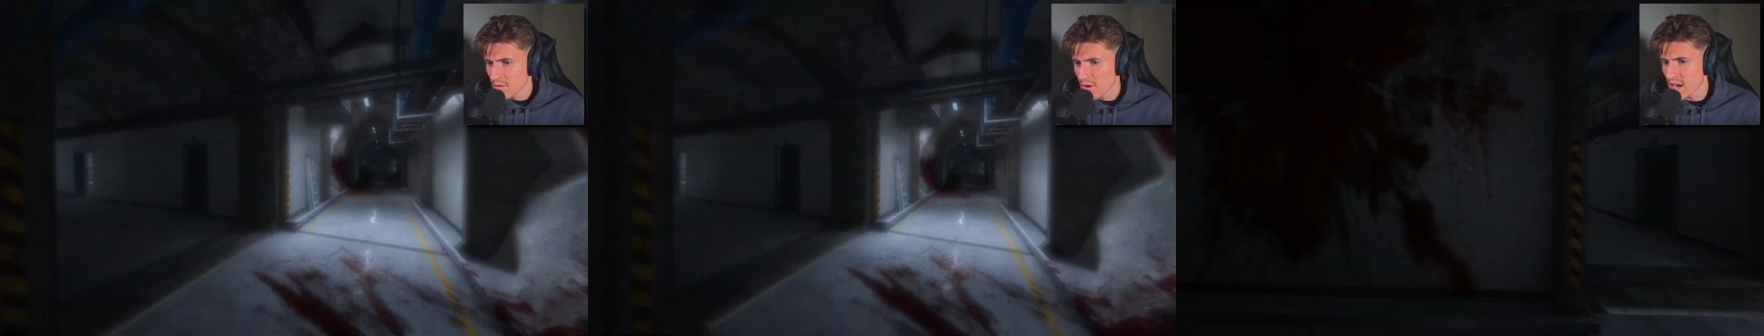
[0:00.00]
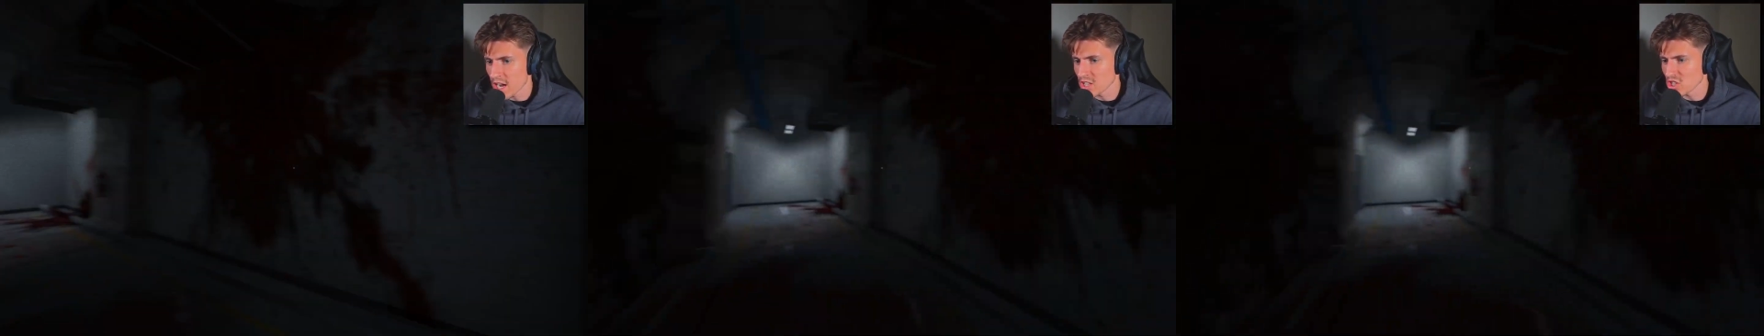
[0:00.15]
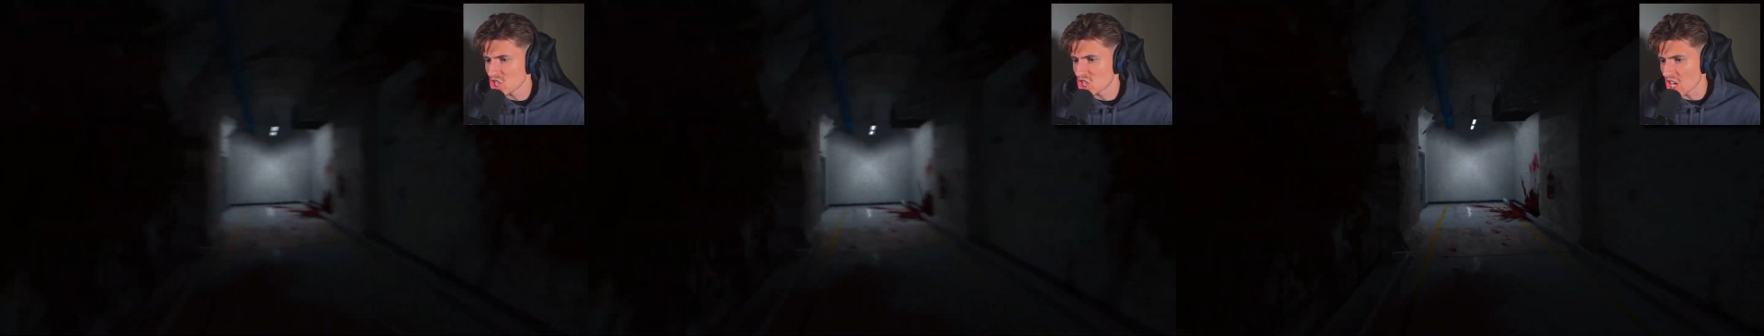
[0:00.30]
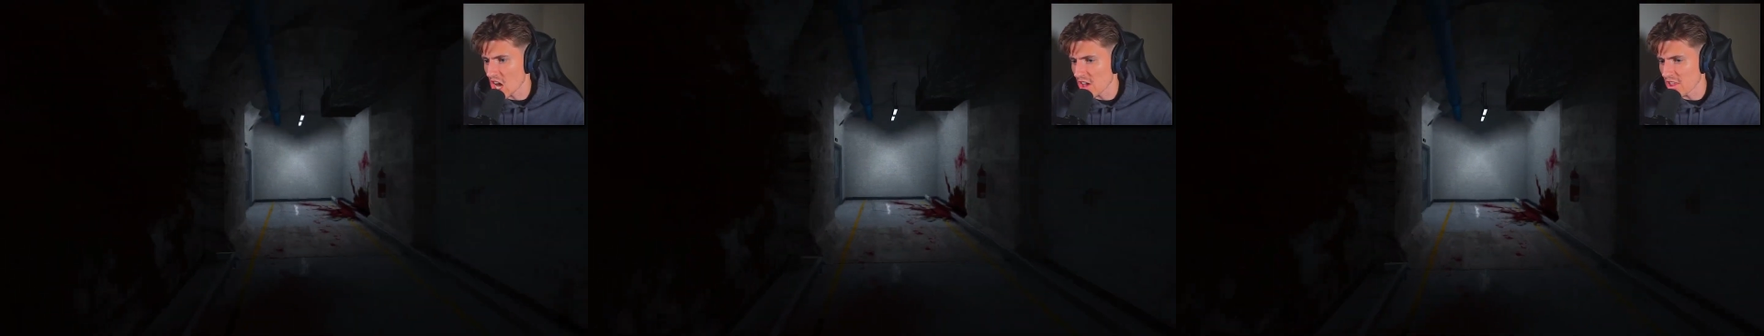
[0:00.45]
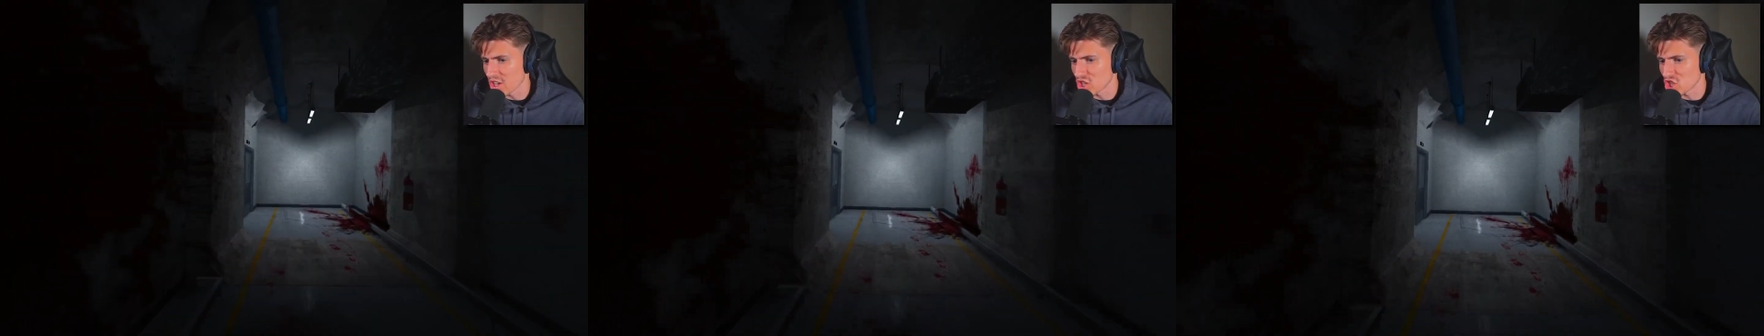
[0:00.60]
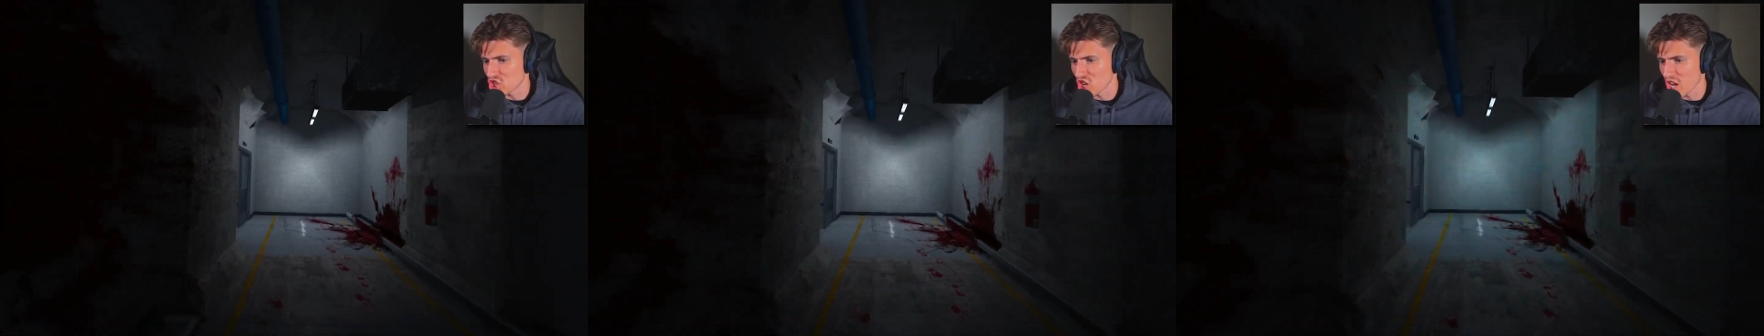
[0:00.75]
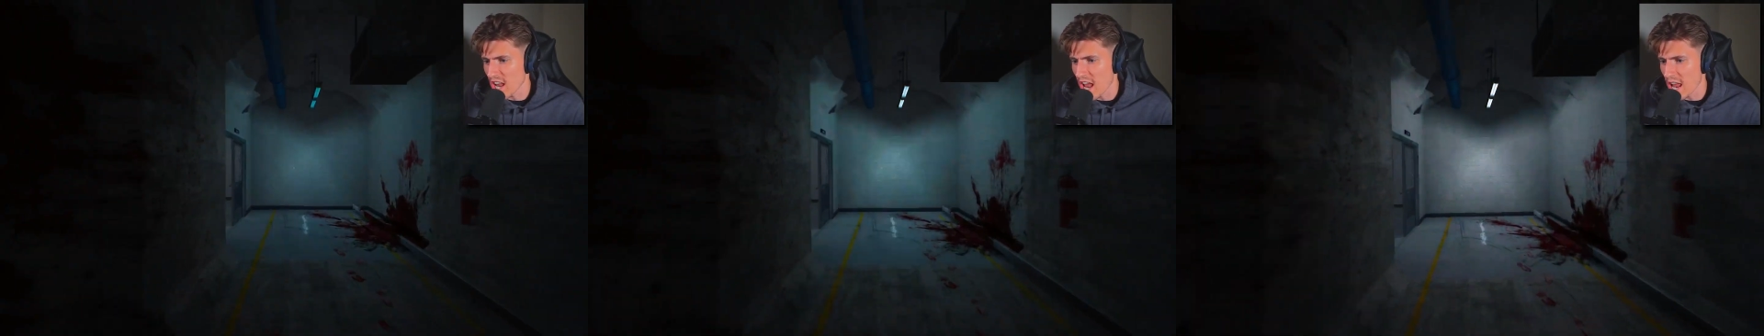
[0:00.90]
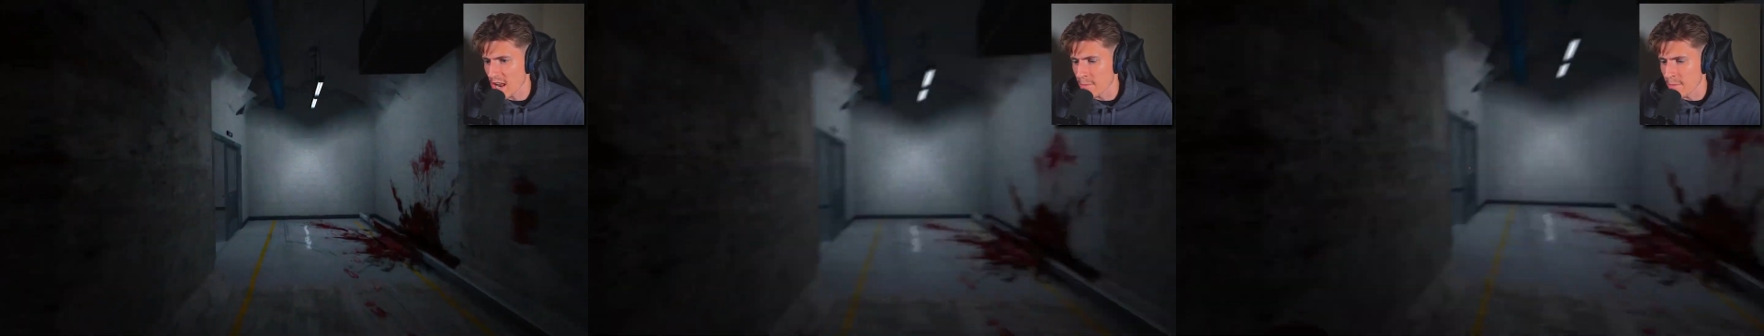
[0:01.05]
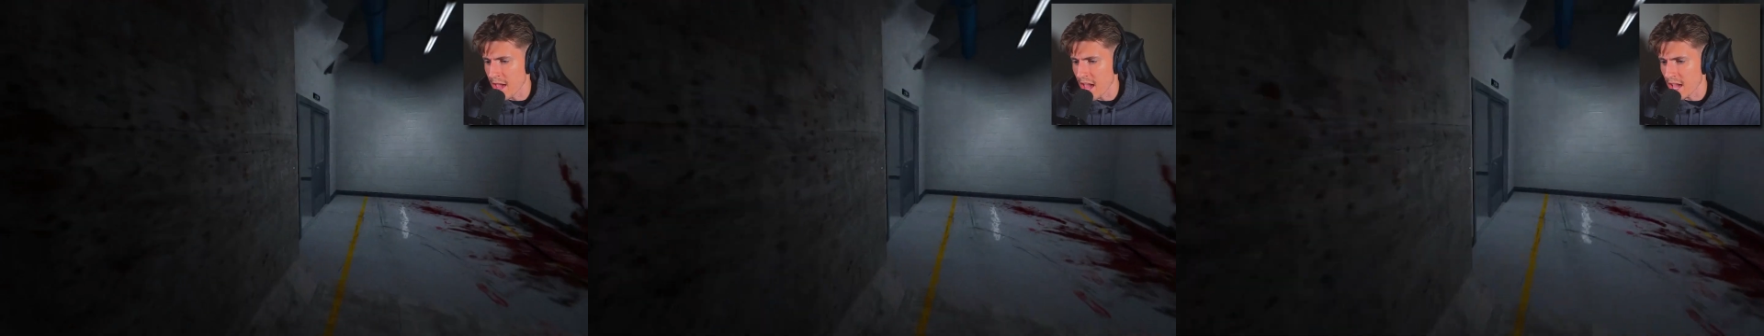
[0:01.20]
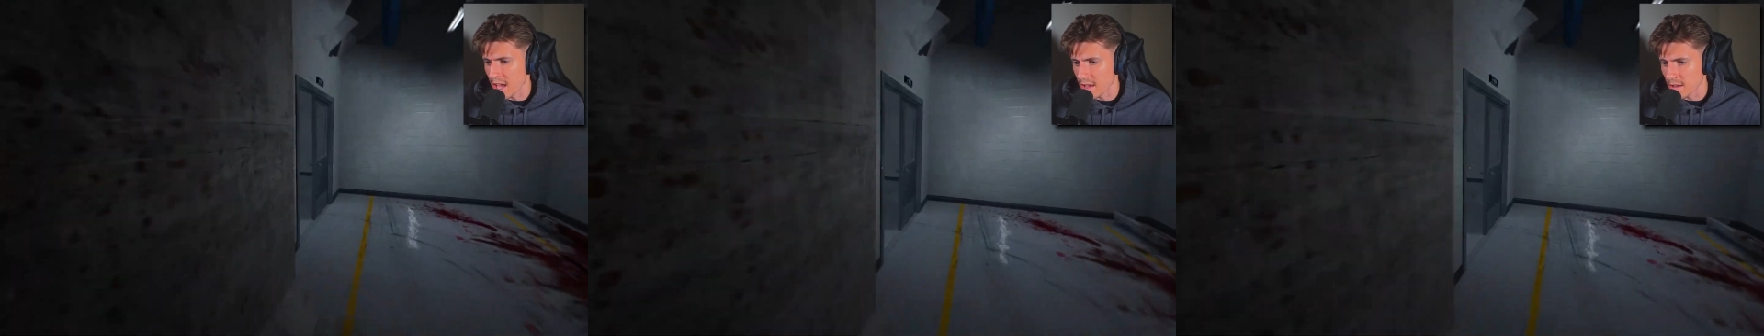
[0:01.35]
Fucking scare the shit out of
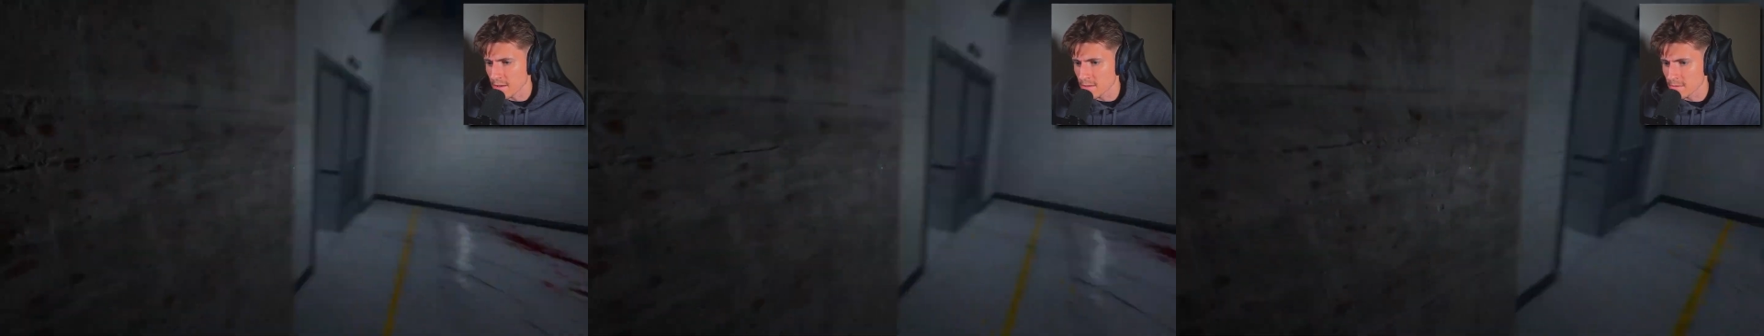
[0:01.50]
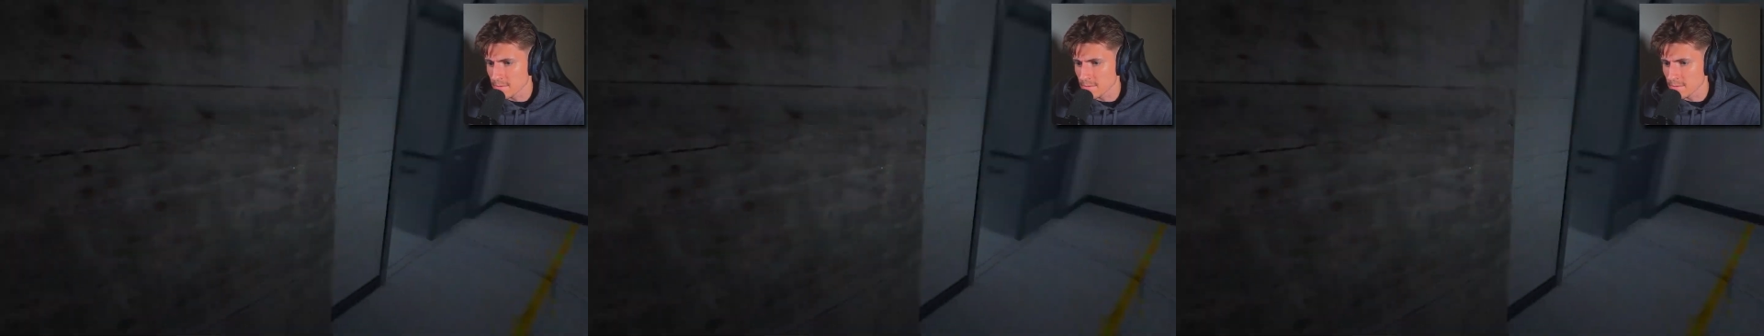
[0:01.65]
me!